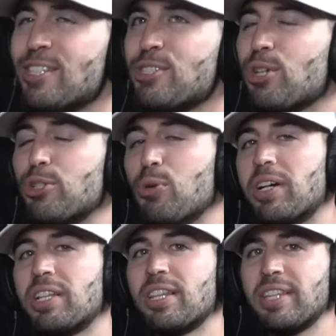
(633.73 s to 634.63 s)
So, dude,
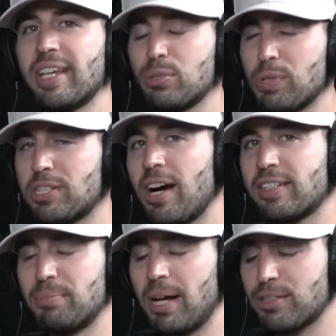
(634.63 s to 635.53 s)
one of the things we
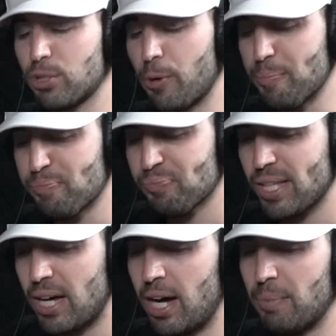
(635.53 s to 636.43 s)
talked about,
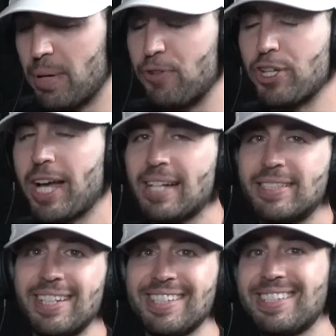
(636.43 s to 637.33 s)
if you guys
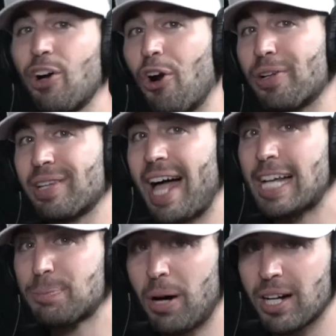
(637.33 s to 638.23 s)
didn't see our
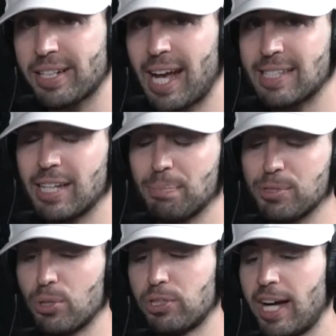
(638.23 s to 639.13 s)
last podcast
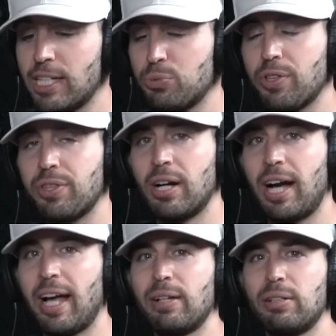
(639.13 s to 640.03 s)
episode, guys,
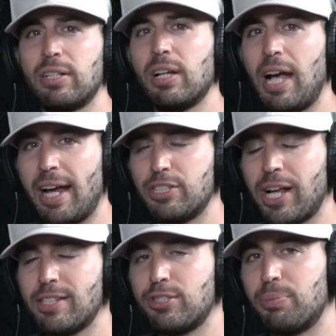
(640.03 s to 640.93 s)
I had a
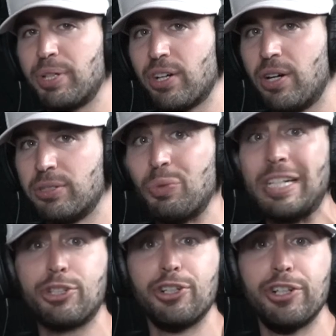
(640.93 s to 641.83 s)
chance to bring on
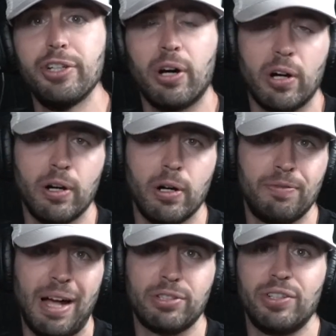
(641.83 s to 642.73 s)
Richard, our
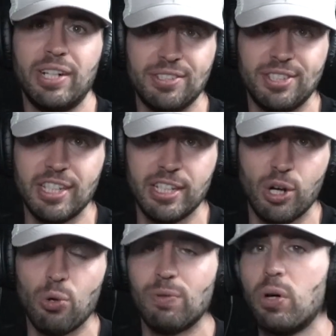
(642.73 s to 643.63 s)
founder and
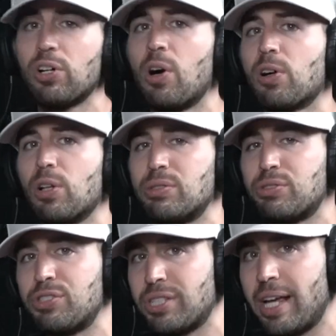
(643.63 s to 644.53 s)
CEO of One Call
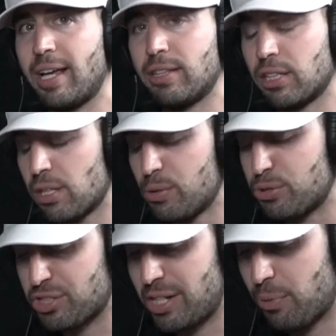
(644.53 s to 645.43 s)
Closers and the
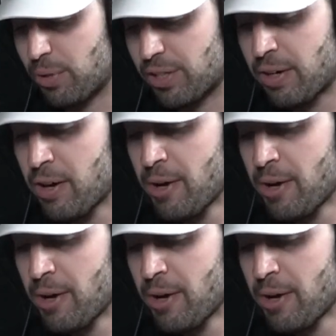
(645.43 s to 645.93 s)
Closers Network.